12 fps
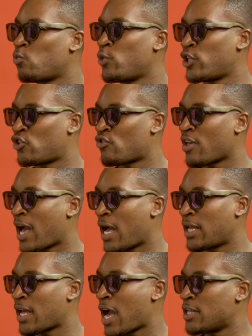wish
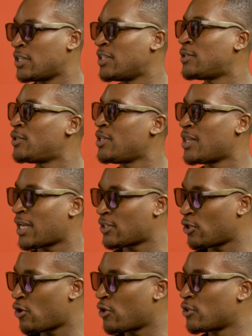that I didn't see that
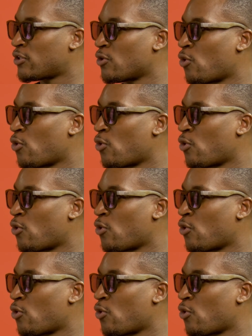a lot.